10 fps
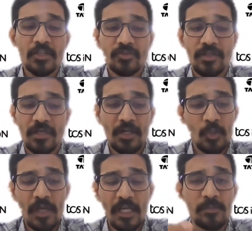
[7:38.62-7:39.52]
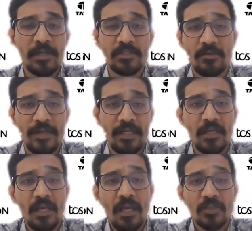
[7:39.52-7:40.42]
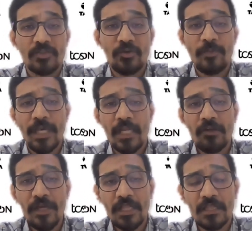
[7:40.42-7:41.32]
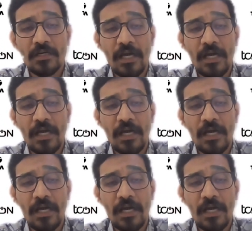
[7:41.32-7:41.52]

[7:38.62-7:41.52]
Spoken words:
So there are two aspects of it. So to begin with,